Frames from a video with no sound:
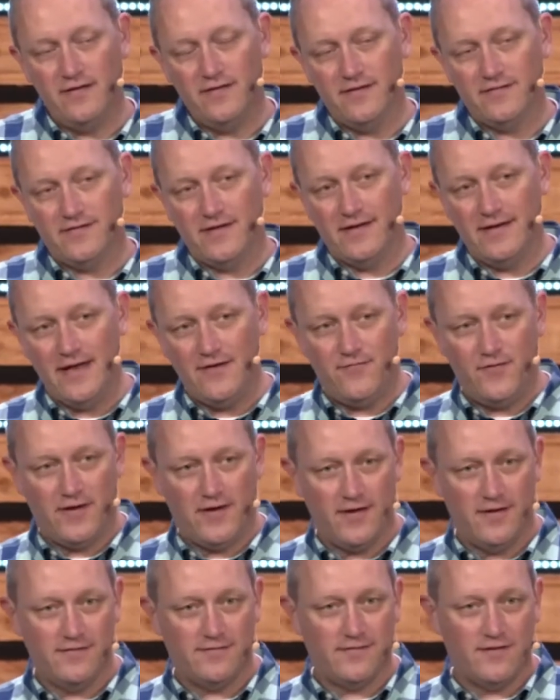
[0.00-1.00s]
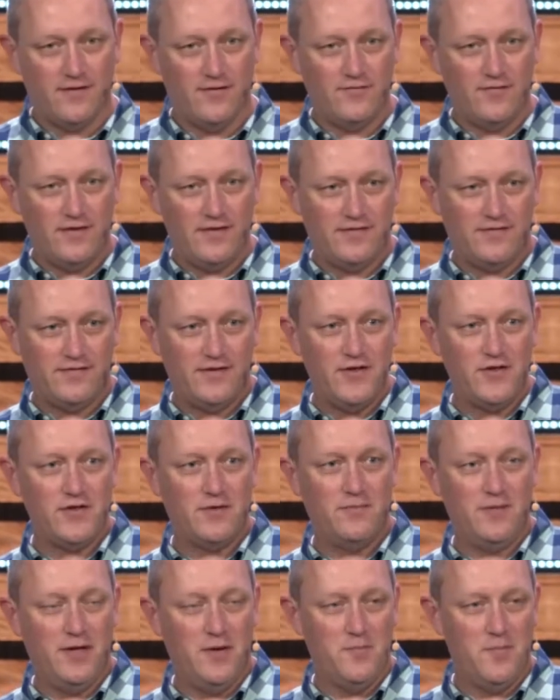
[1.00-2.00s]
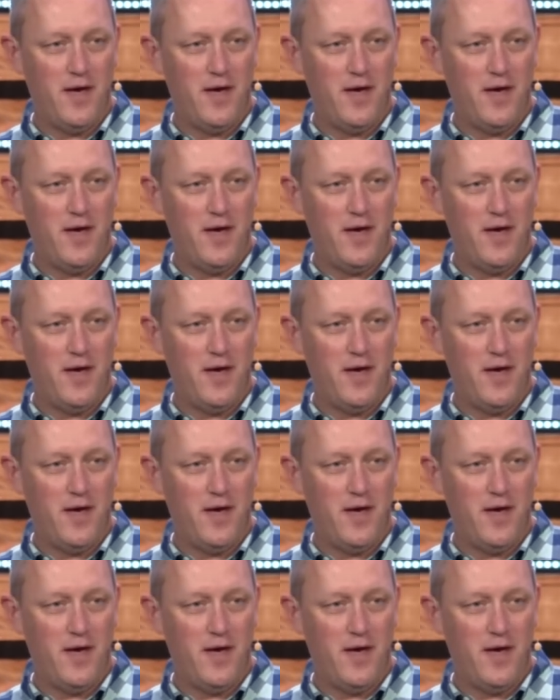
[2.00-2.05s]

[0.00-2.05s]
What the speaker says: the significance of a decision being